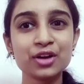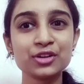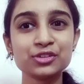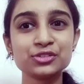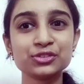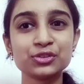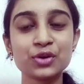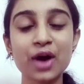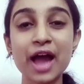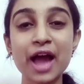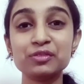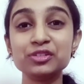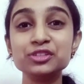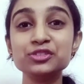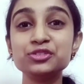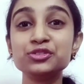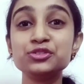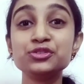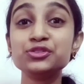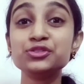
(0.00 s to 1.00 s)
So I was
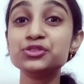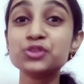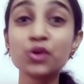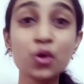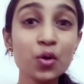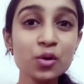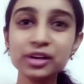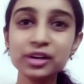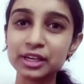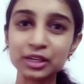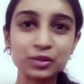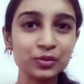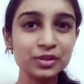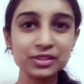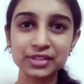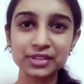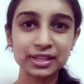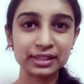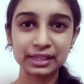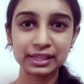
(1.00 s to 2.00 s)
so nervous
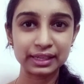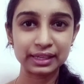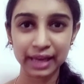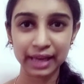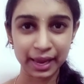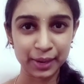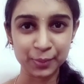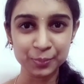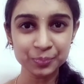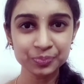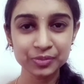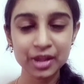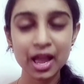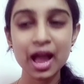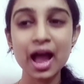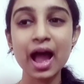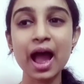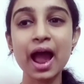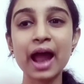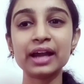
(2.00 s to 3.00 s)
at that time,
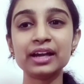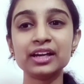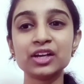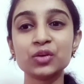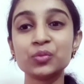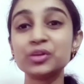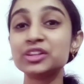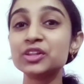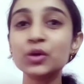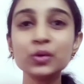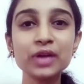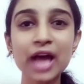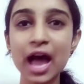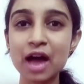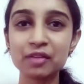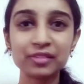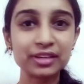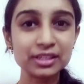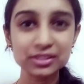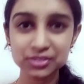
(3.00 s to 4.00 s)
and without
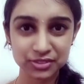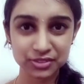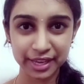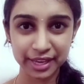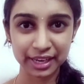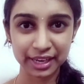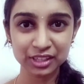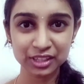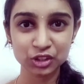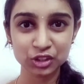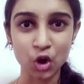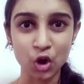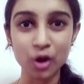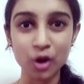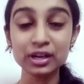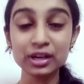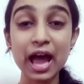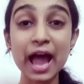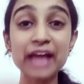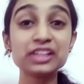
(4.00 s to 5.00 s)
having a second thought,
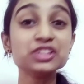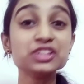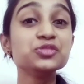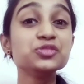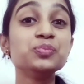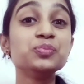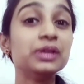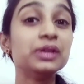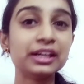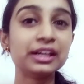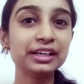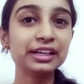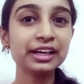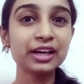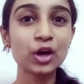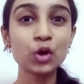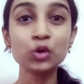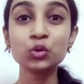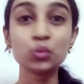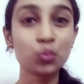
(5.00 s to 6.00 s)
I just blurted
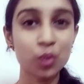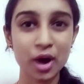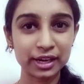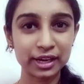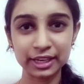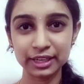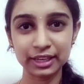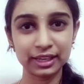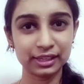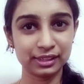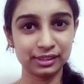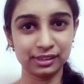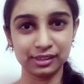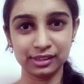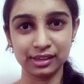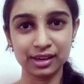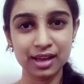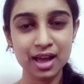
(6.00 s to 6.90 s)
out One Indian Girl.